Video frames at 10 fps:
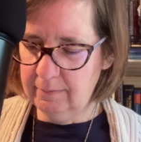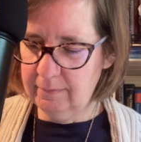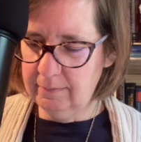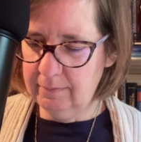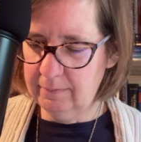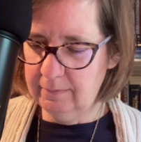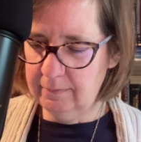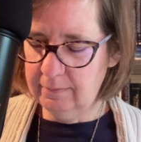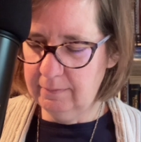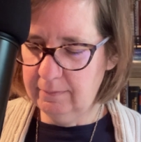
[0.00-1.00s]

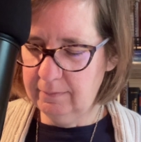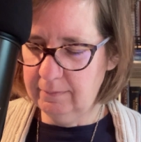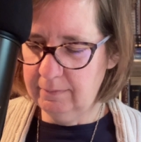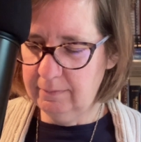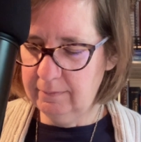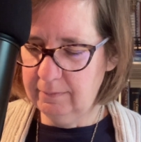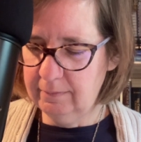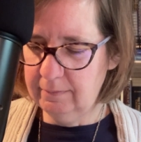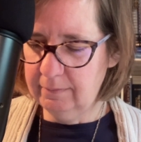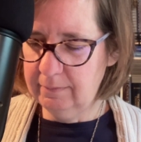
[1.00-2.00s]

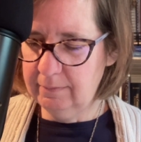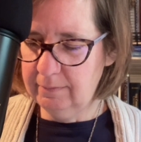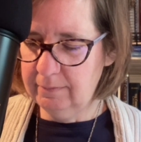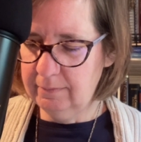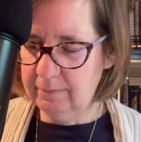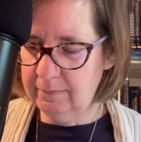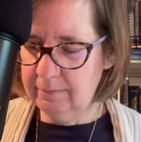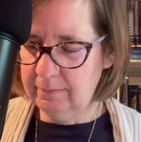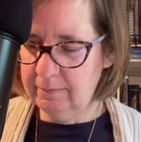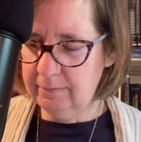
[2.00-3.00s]

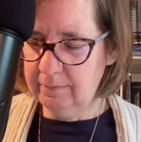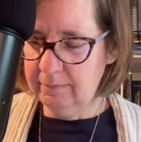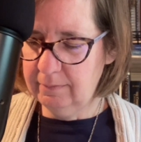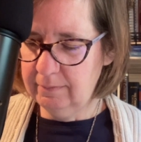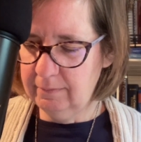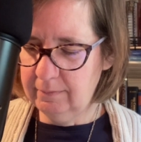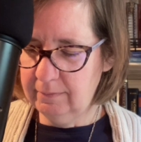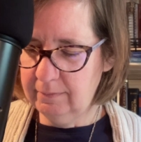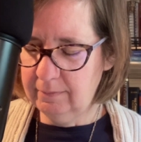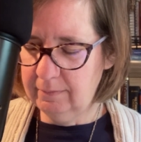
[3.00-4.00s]

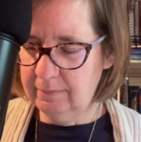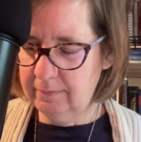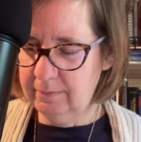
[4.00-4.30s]
(no one is talking)